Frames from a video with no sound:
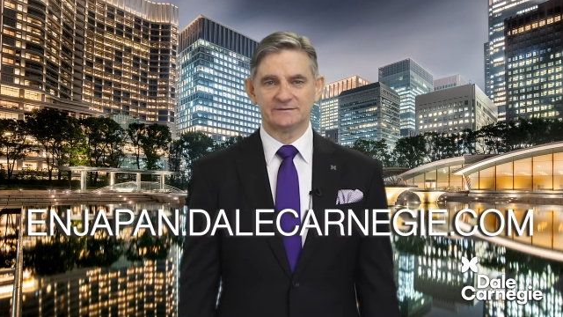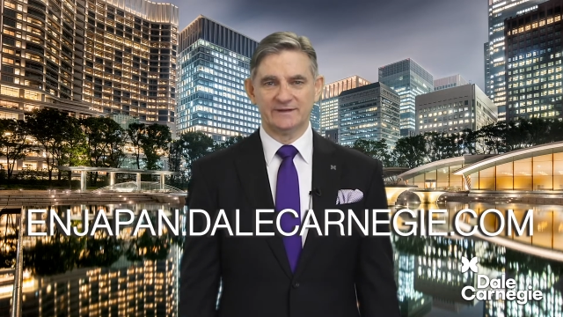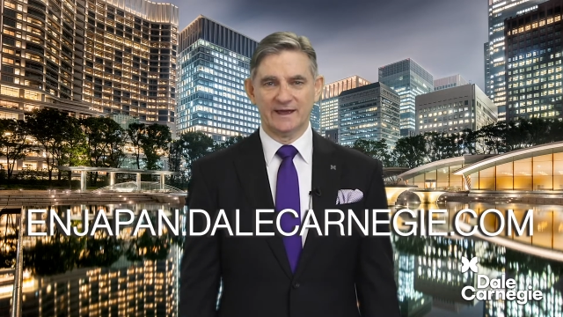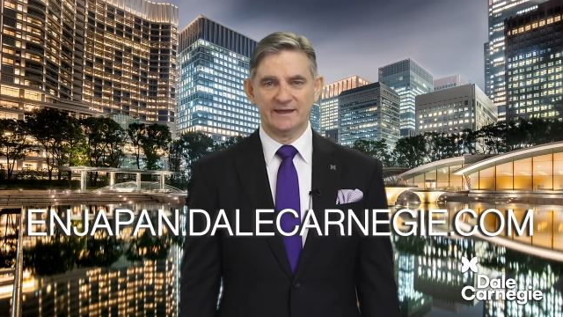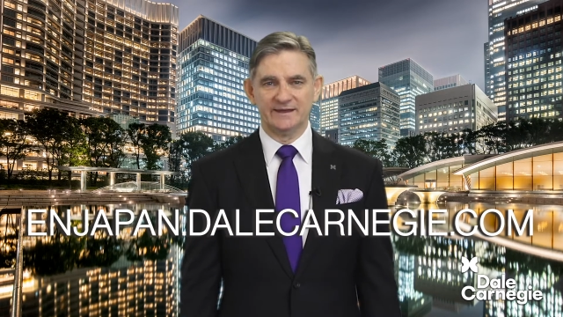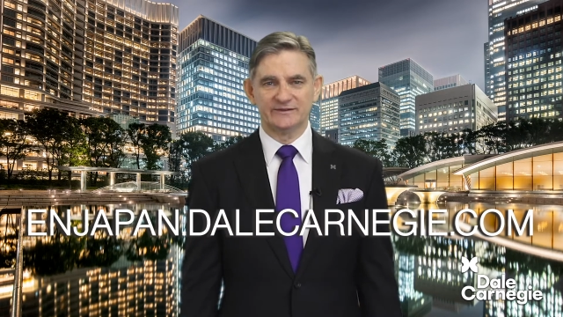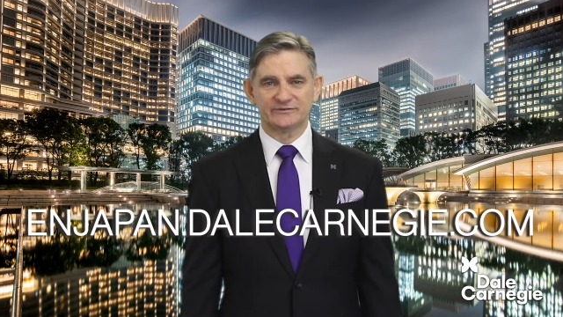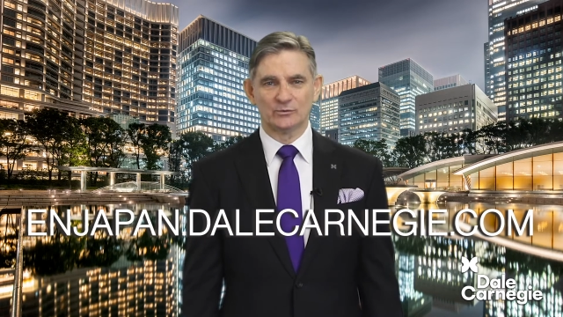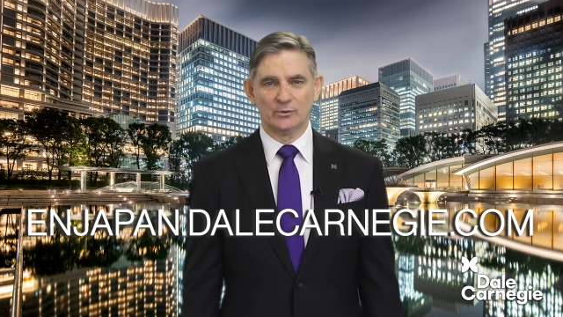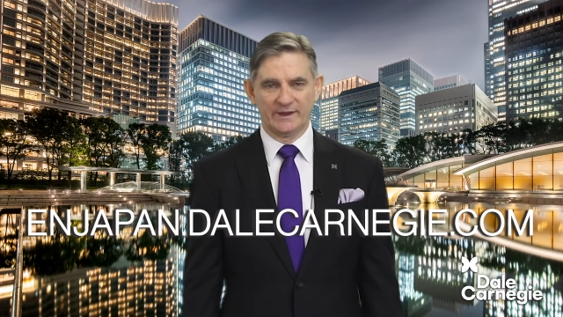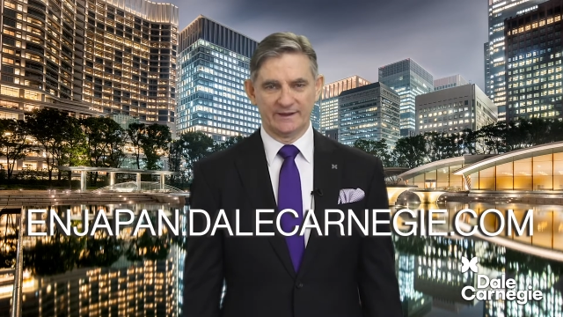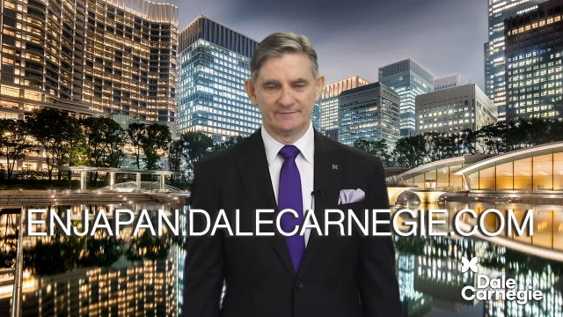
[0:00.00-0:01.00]
days a
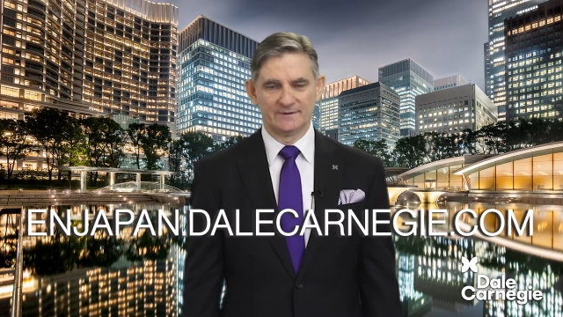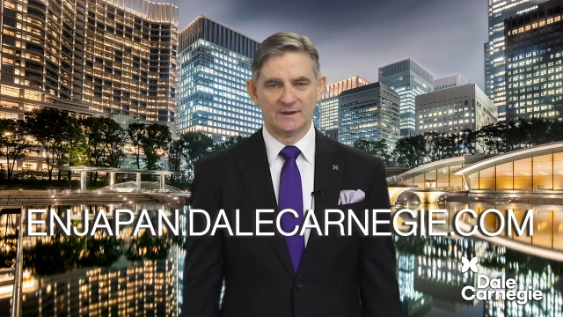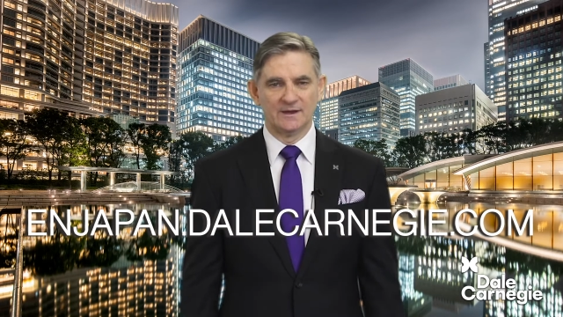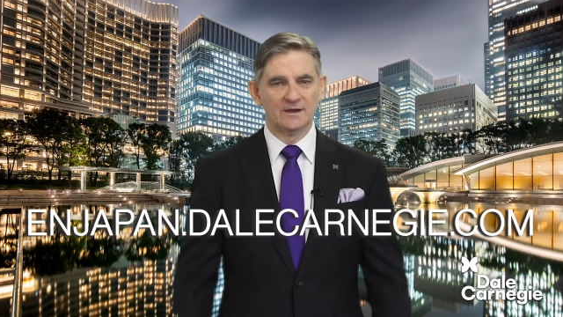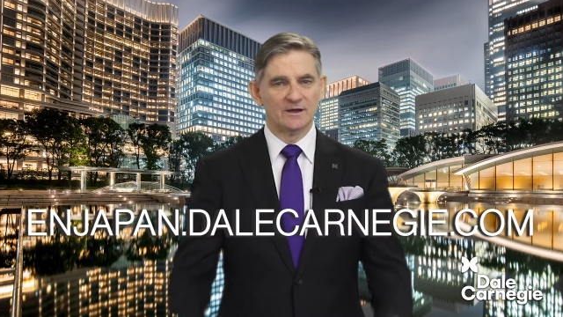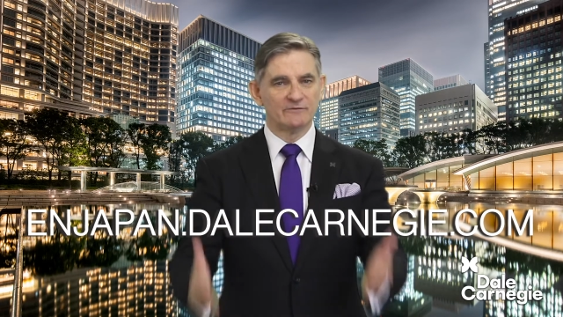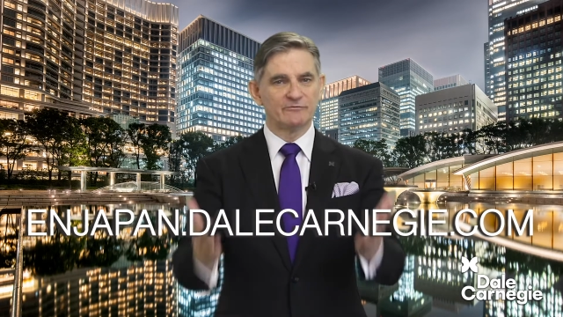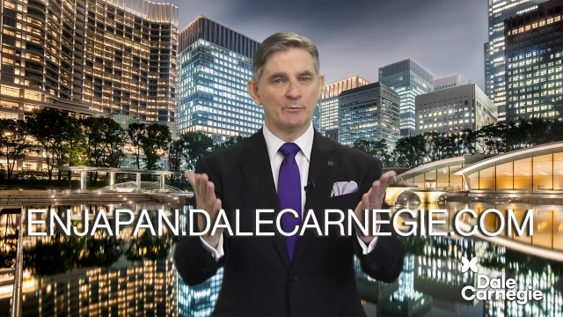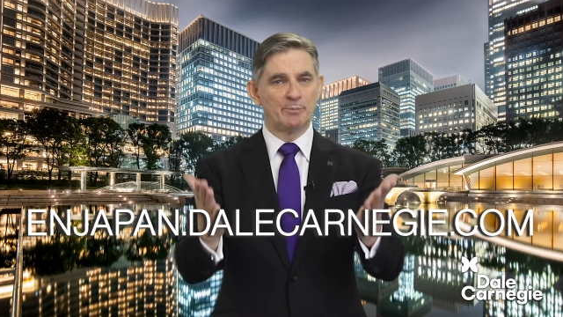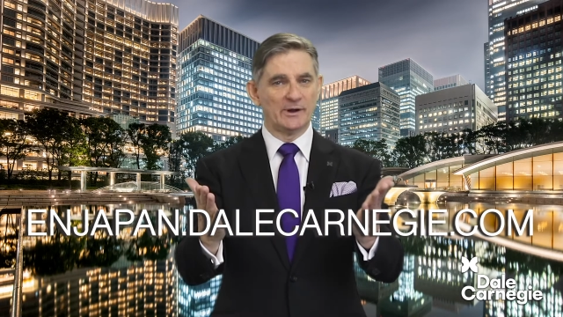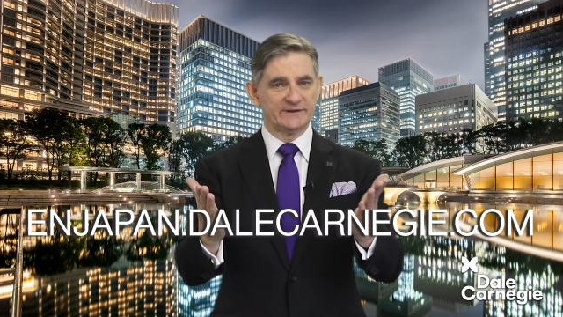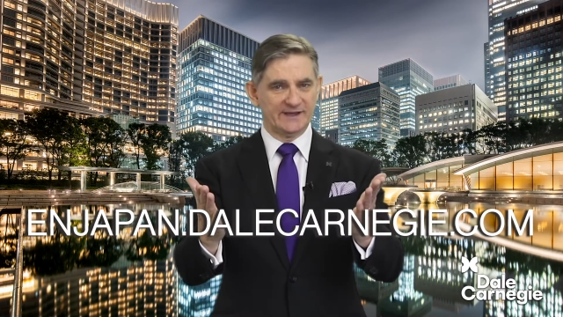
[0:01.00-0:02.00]
week. For
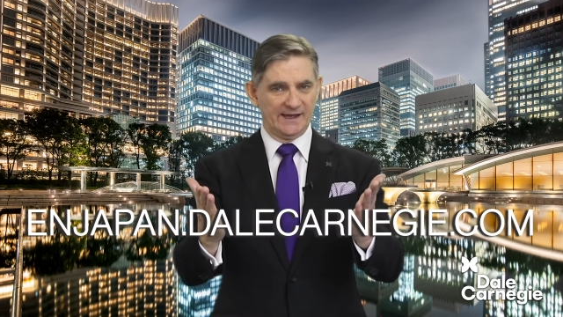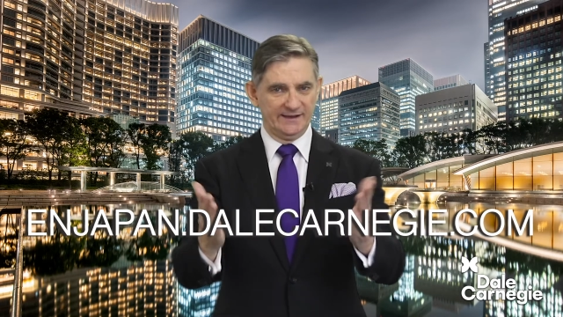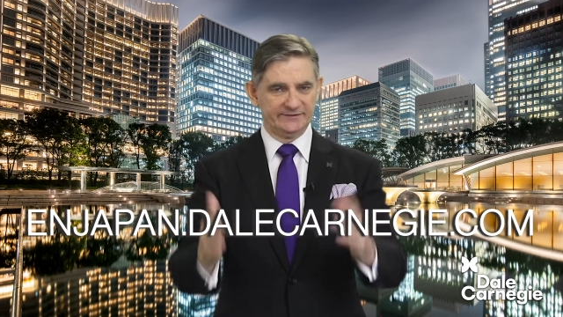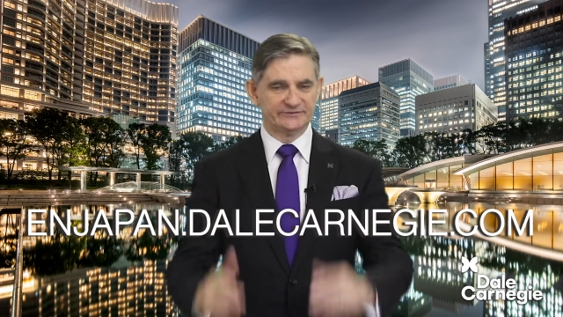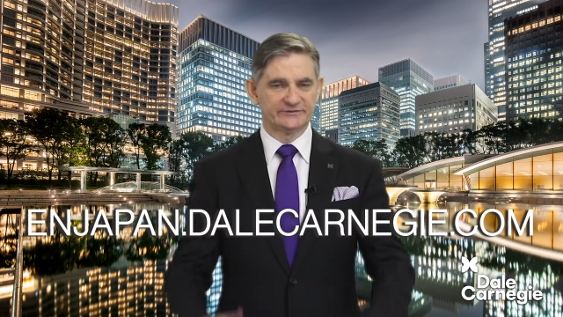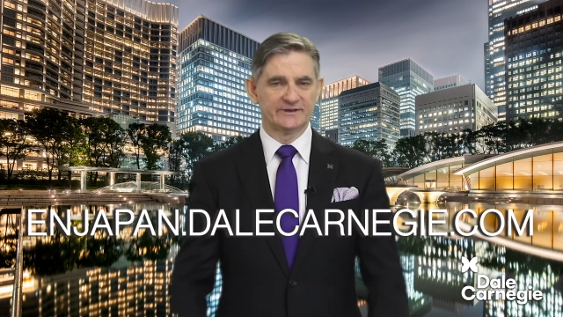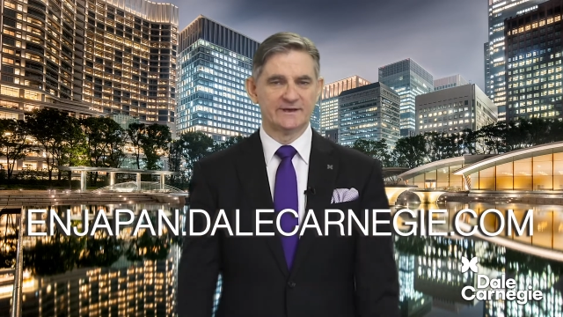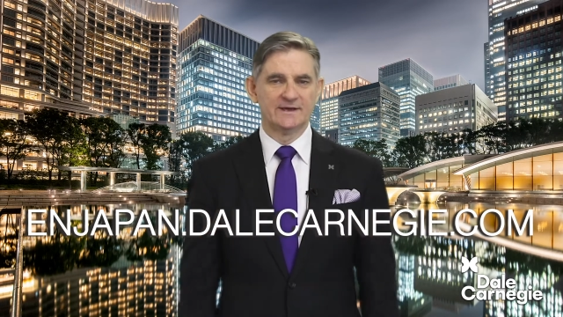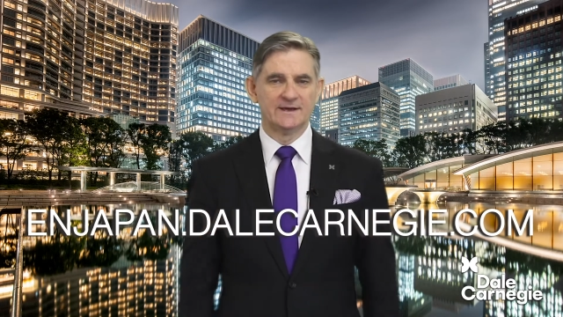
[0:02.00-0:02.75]
podcasts,